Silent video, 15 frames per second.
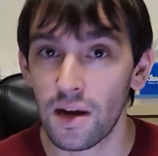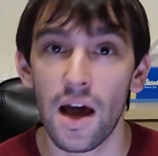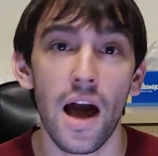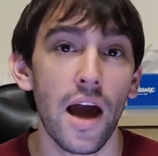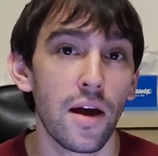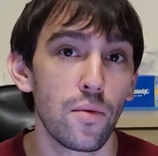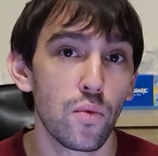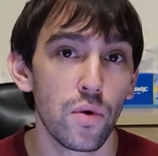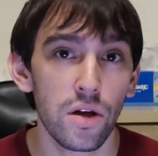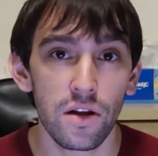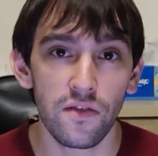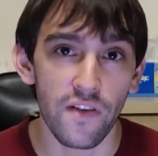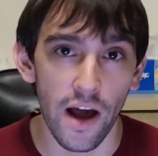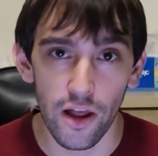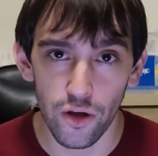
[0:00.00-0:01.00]
I really
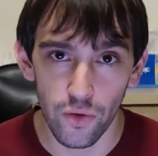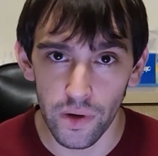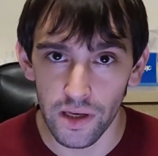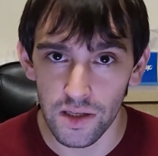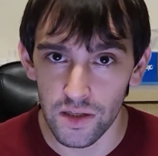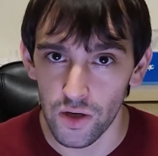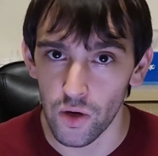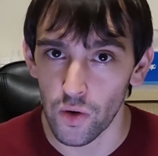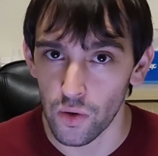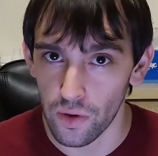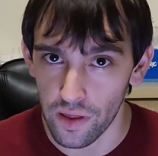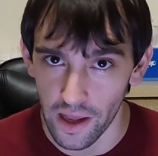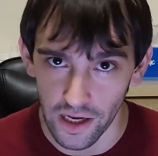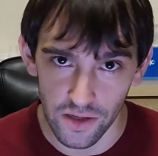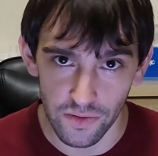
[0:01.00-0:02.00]
value it, so
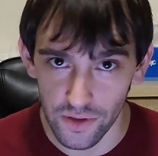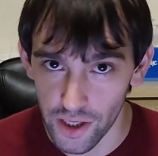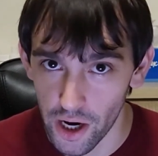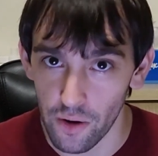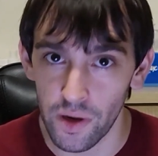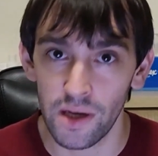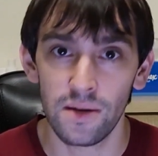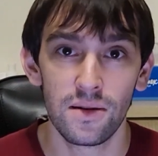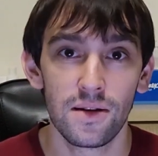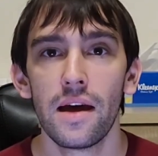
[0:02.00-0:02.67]
thanks for sharing.